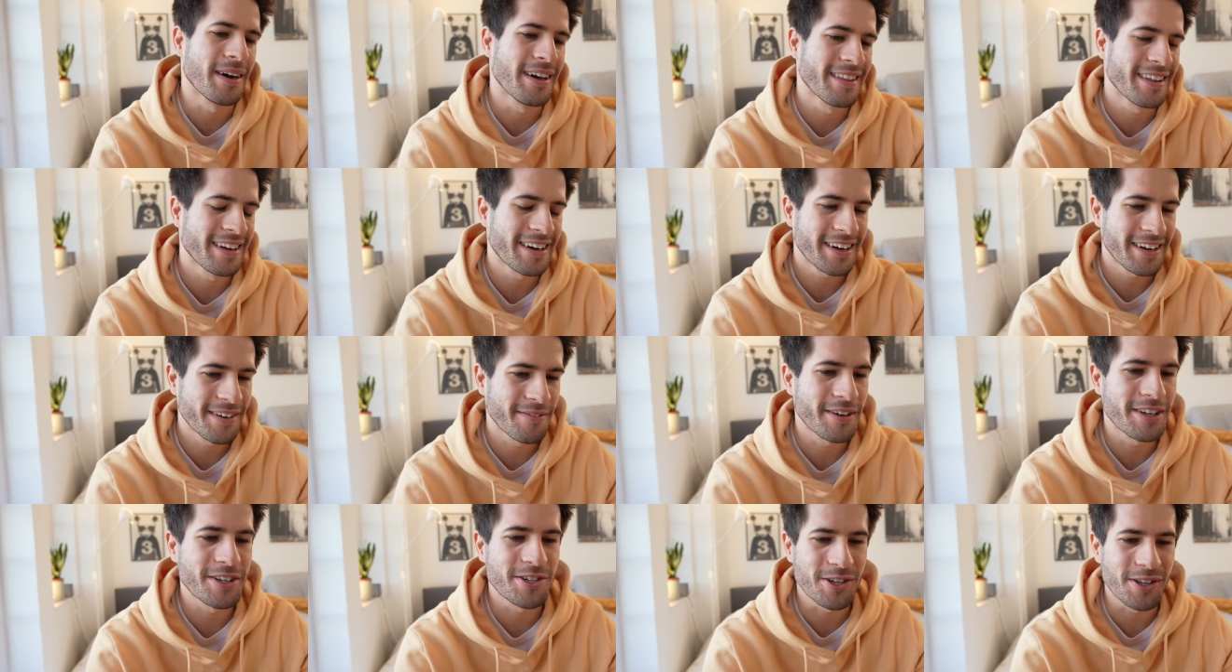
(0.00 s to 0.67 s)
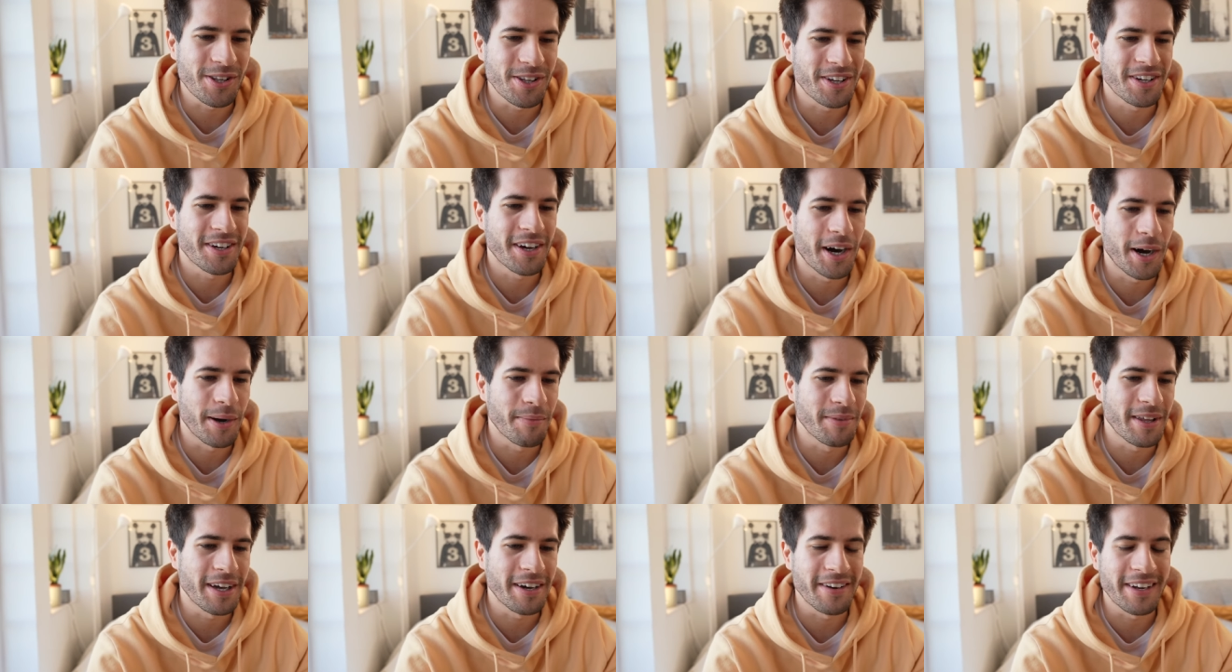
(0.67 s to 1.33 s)
And then I eventually
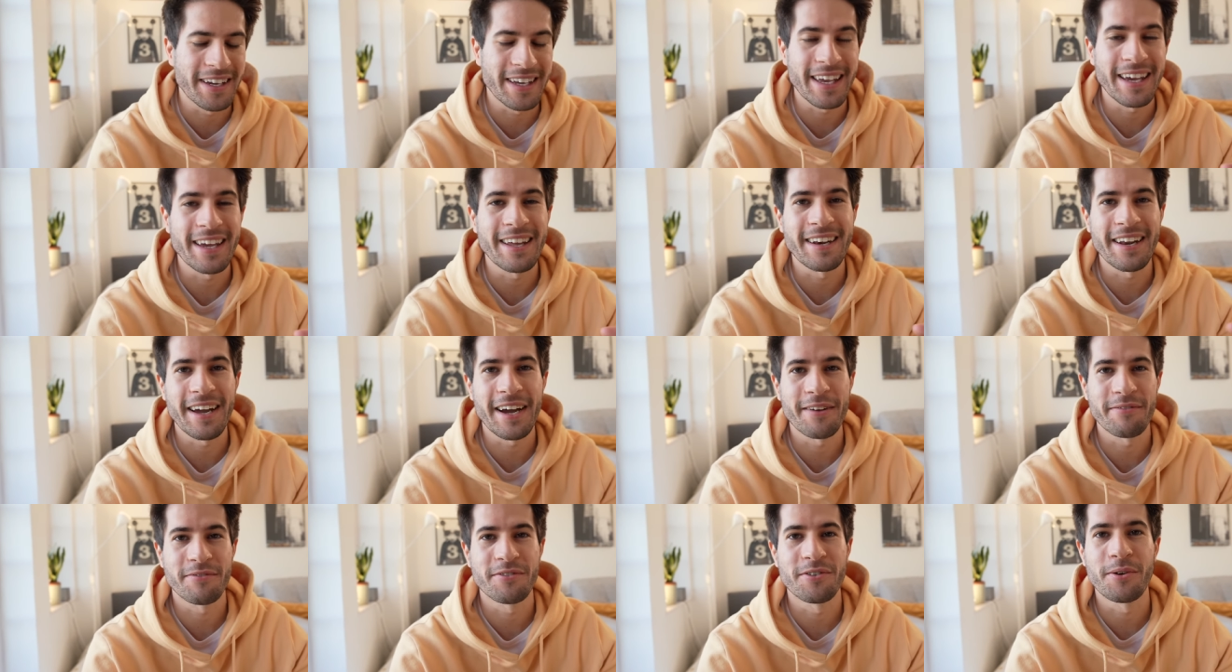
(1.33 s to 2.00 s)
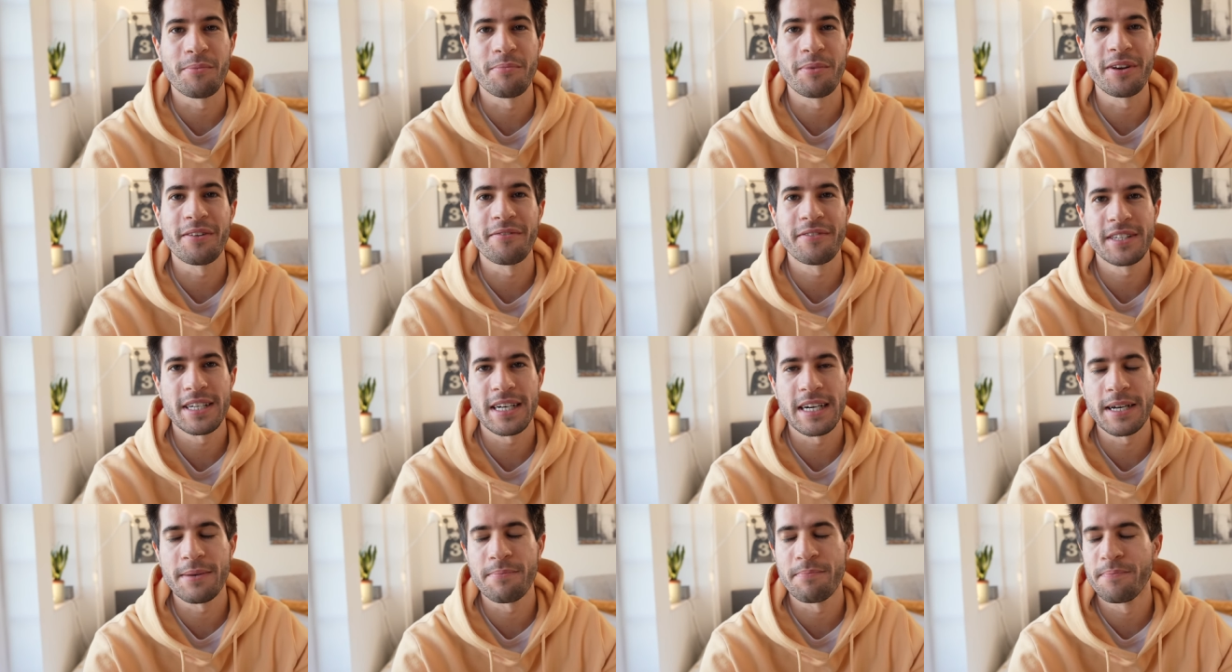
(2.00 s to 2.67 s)
calmed down down again after a bit of
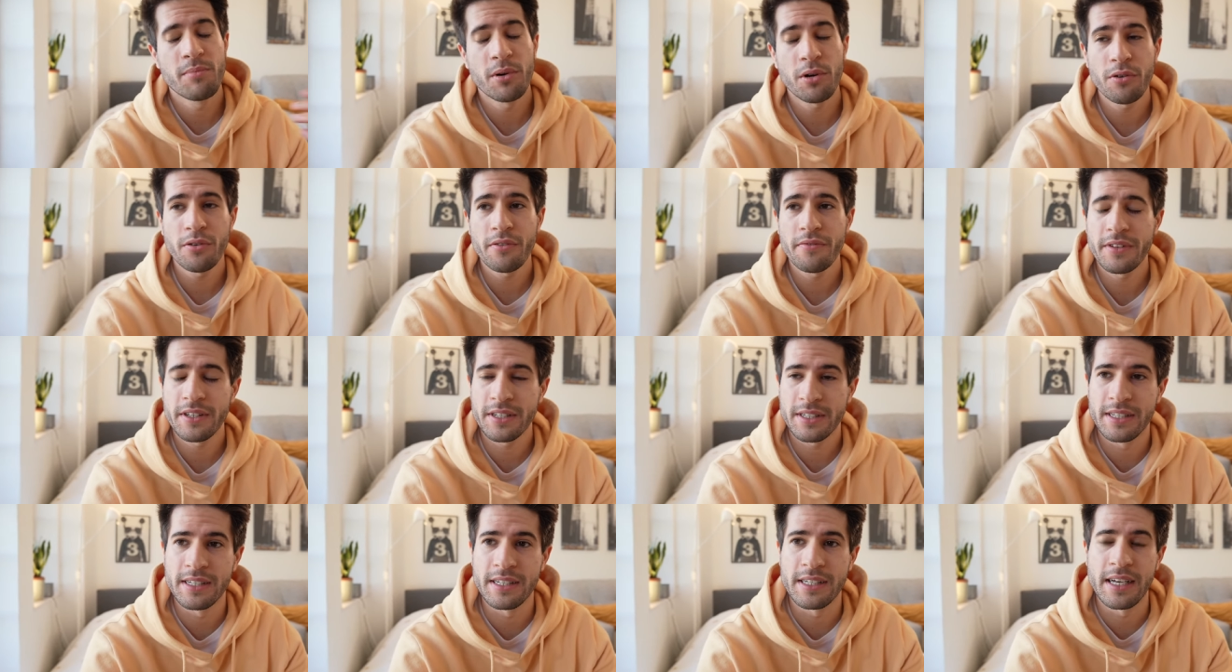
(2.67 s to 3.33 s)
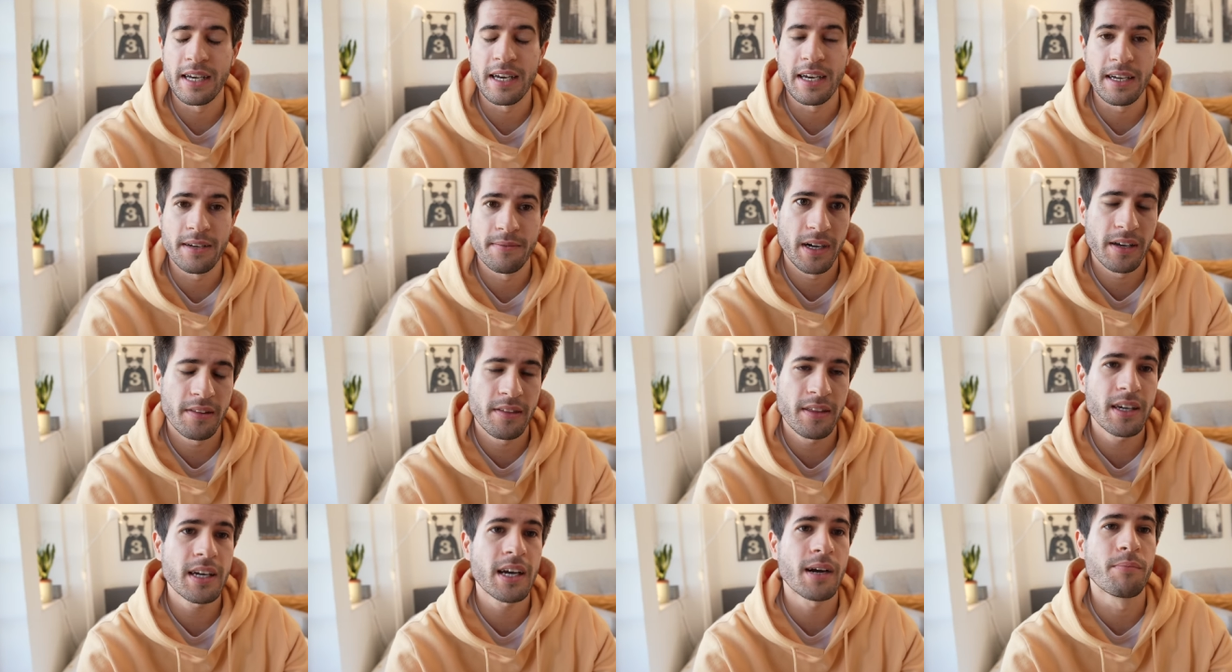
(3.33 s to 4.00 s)
time. But all of this to say, I
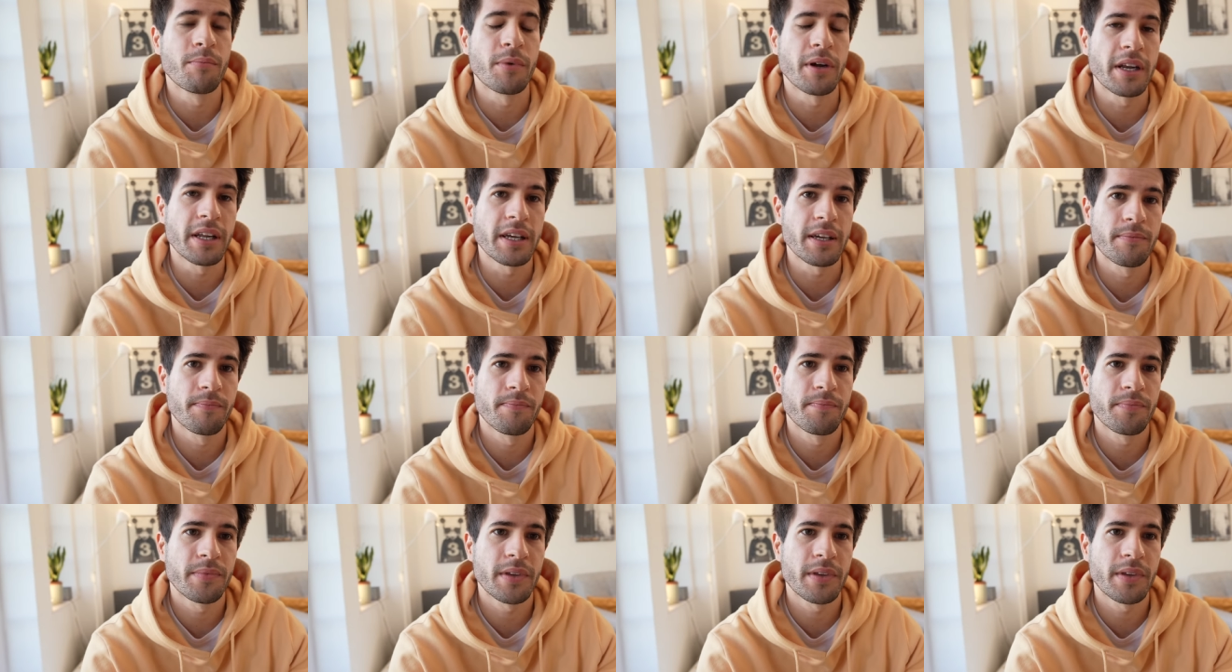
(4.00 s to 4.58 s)
think I'm ready.